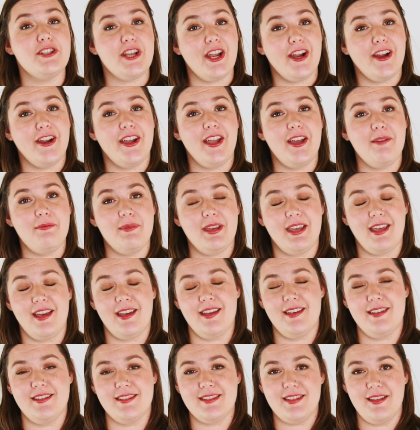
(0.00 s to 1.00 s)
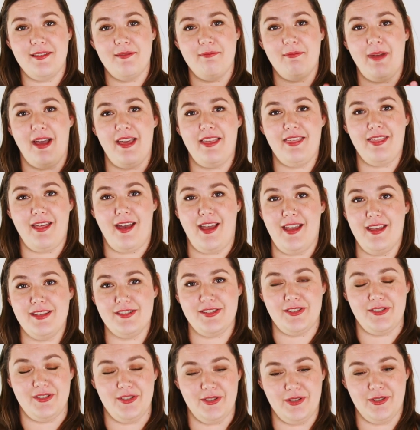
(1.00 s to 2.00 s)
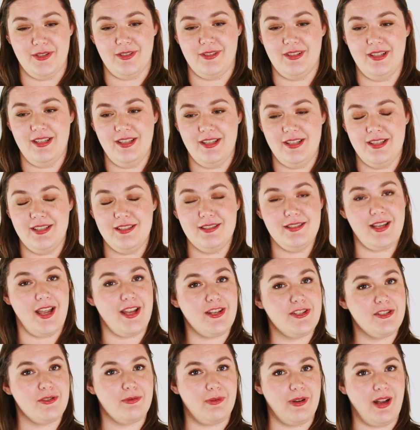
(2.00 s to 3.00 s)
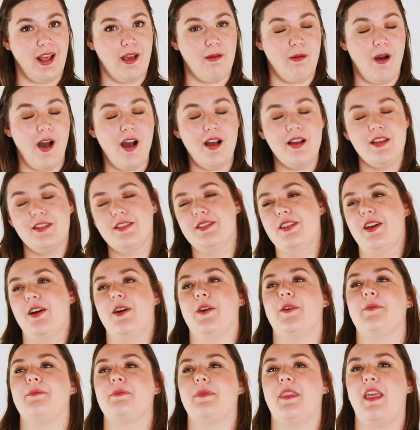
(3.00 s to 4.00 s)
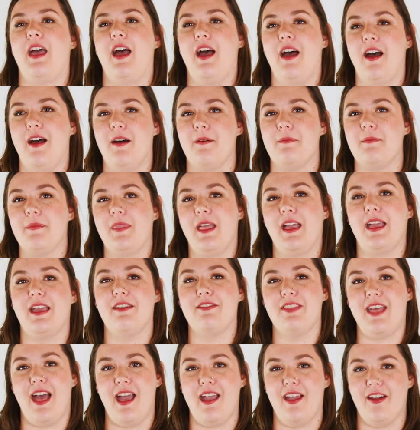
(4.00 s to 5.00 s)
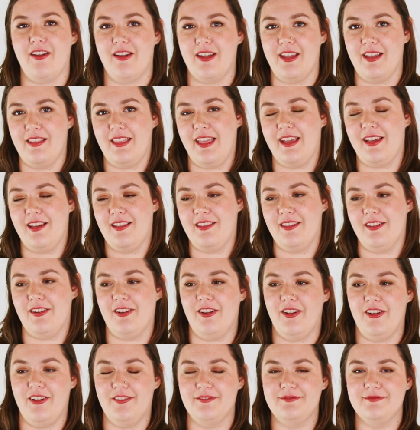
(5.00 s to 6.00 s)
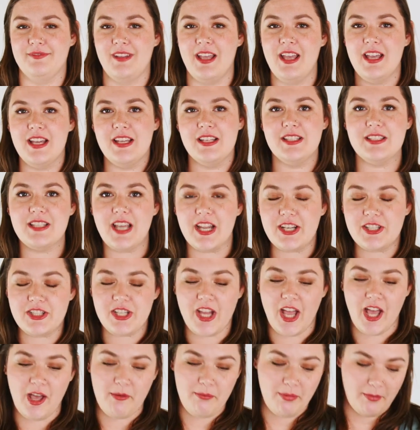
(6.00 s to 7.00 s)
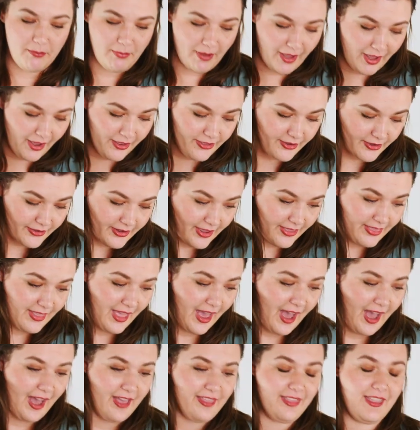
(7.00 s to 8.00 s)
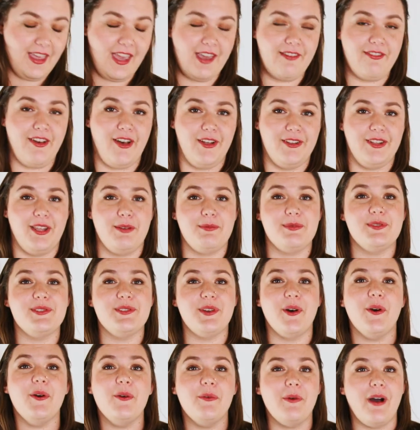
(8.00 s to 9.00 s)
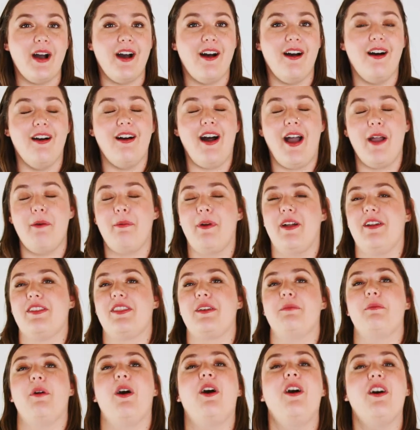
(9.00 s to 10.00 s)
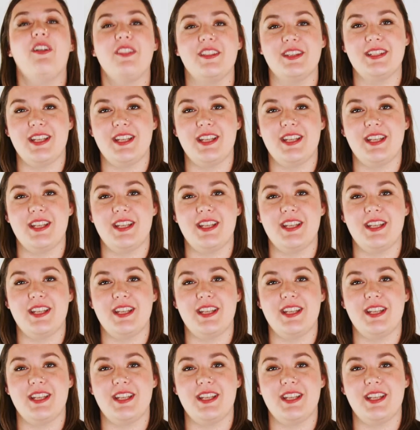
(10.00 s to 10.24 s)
area because my thighs do touch when I walk. So I give that area like a little touch up. But other than that, they have held up so well. I wear them all the